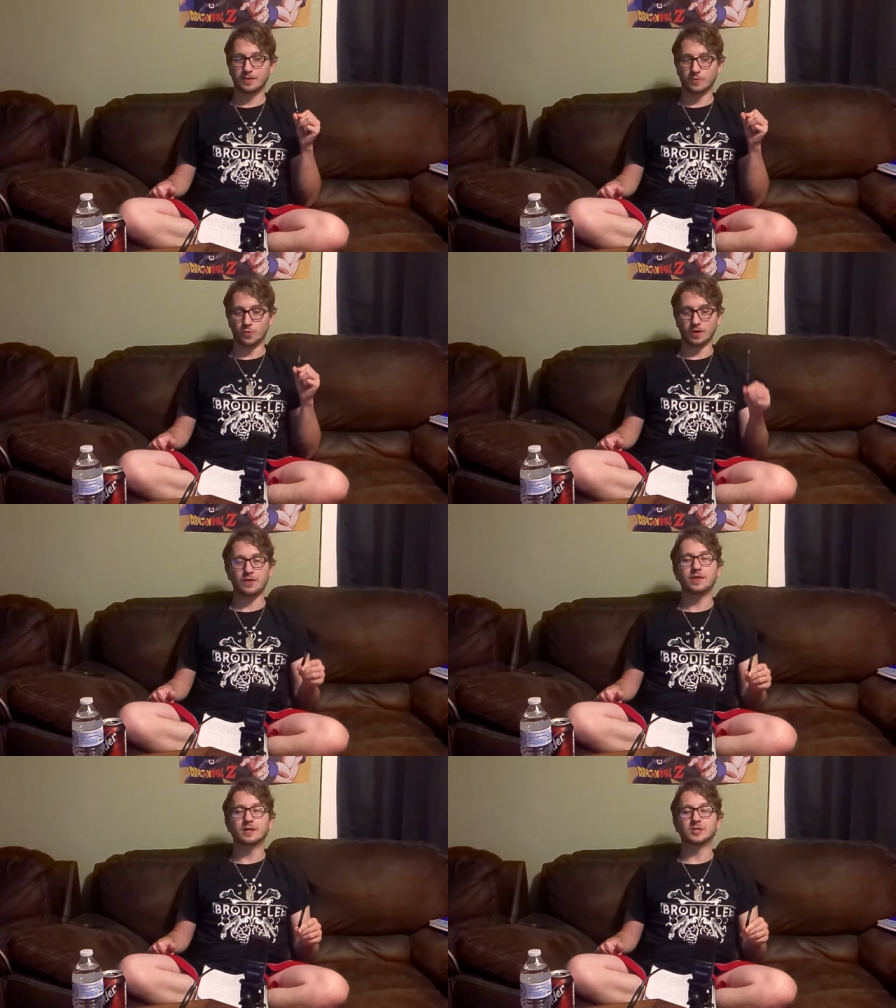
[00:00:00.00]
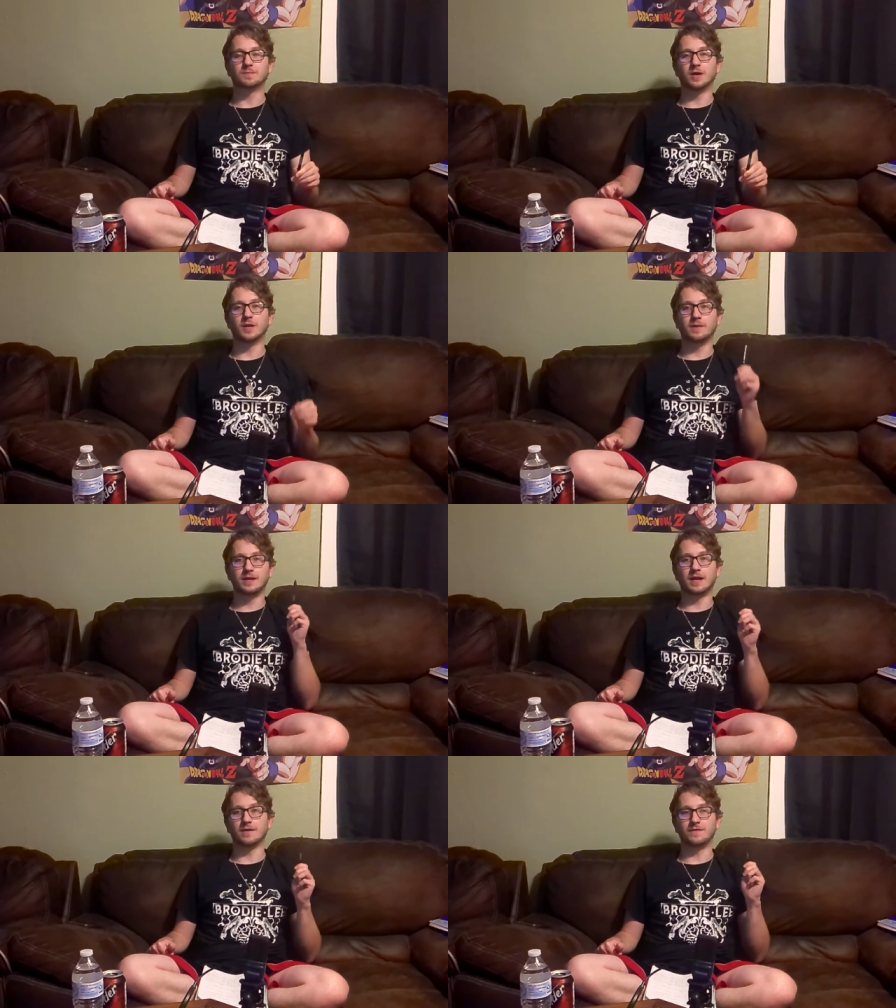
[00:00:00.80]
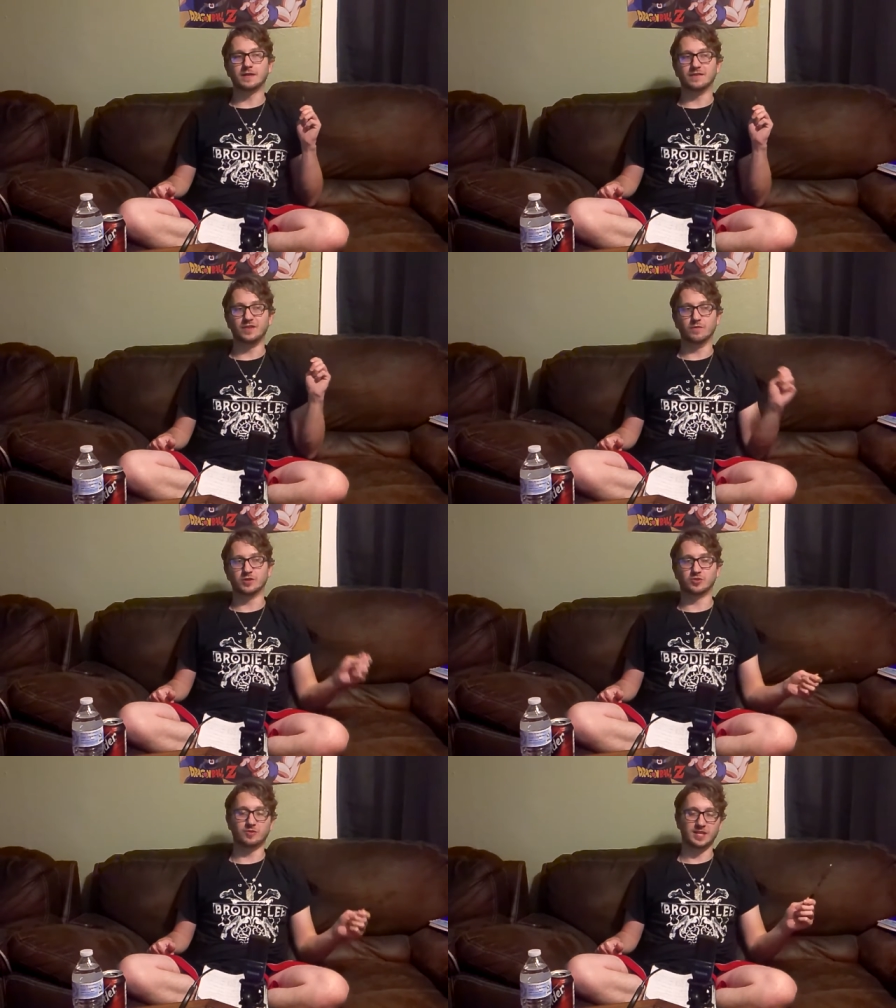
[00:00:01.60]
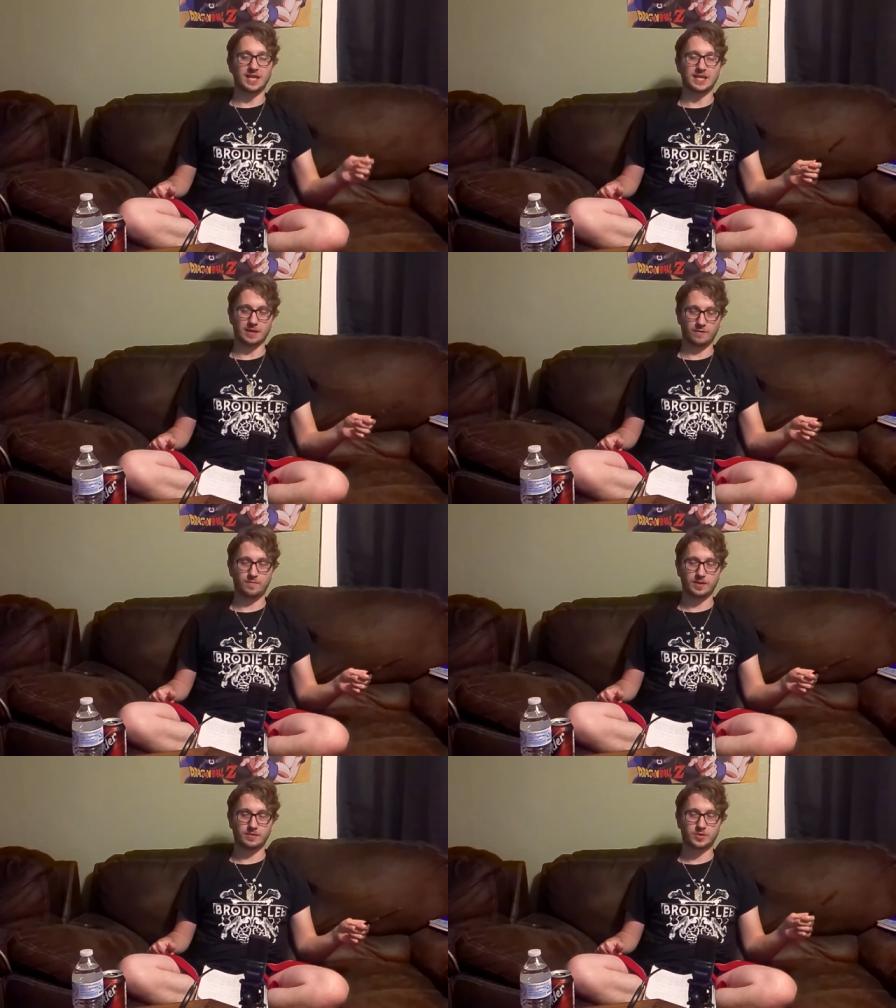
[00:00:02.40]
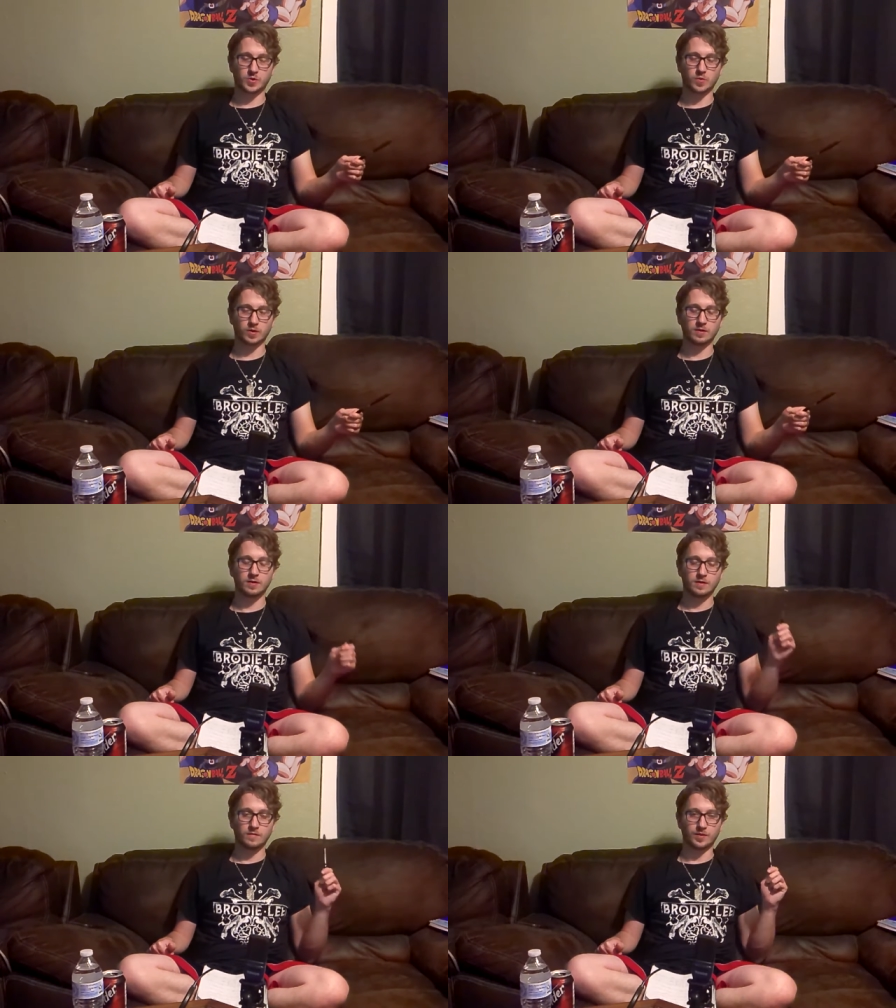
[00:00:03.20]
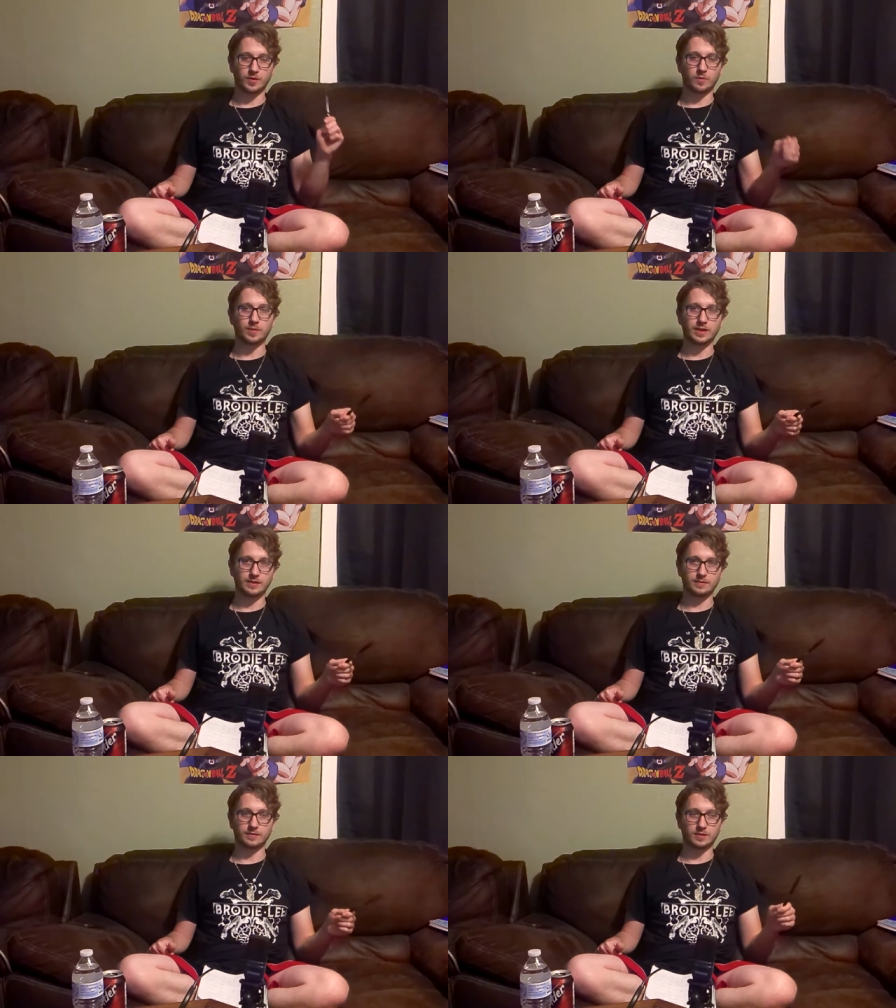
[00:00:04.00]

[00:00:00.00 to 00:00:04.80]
when I think of Spider-Man, I think of the original Danny Elfman score for the opening